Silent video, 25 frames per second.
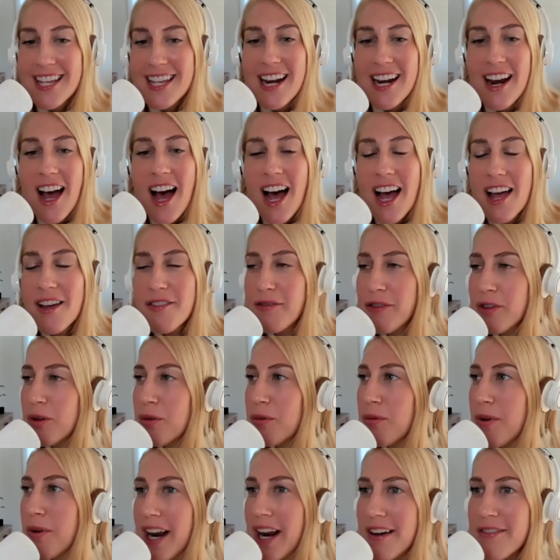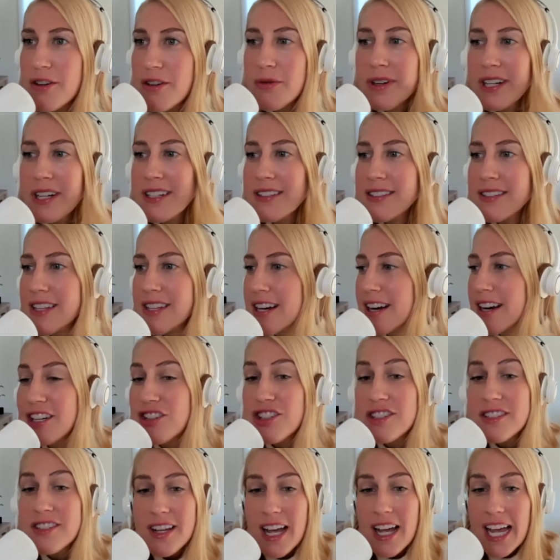And I, for whatever reason,
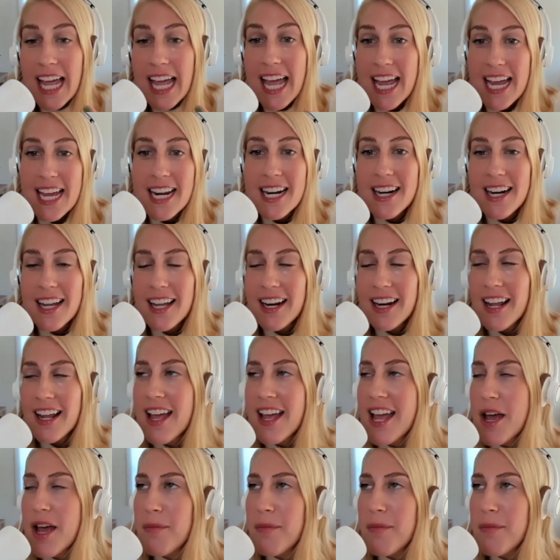just, I hated it.